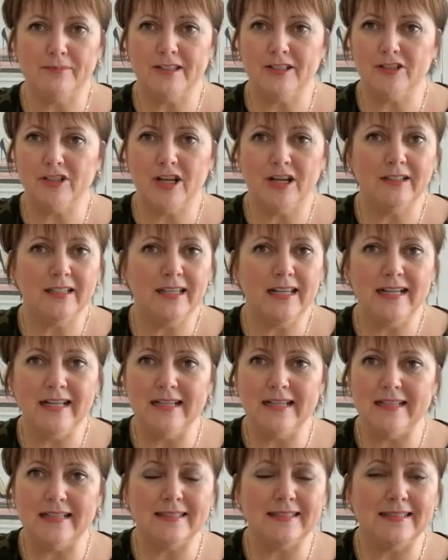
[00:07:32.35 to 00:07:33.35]
The
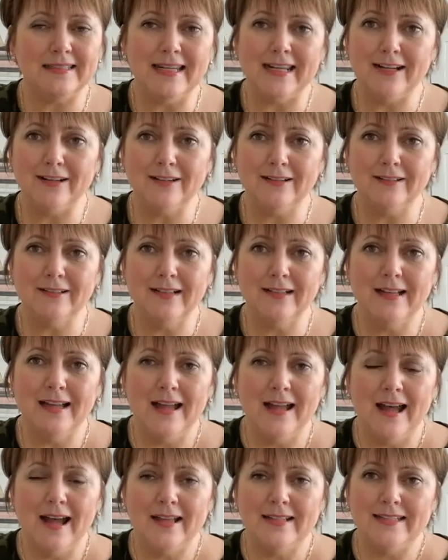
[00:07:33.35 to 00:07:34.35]
chunky sneaker
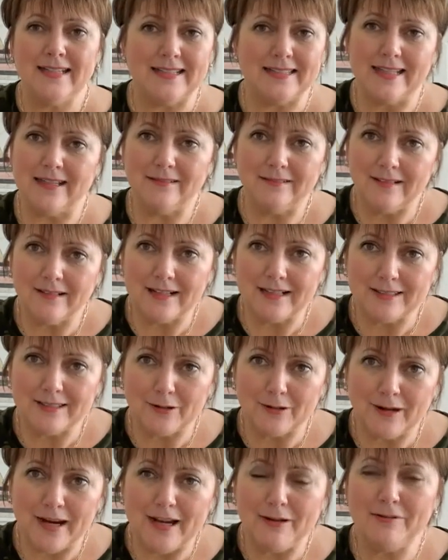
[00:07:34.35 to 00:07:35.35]
doesn't look as
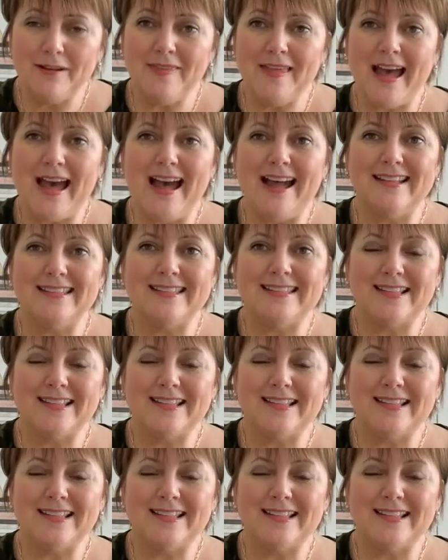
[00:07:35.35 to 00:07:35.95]
great with that,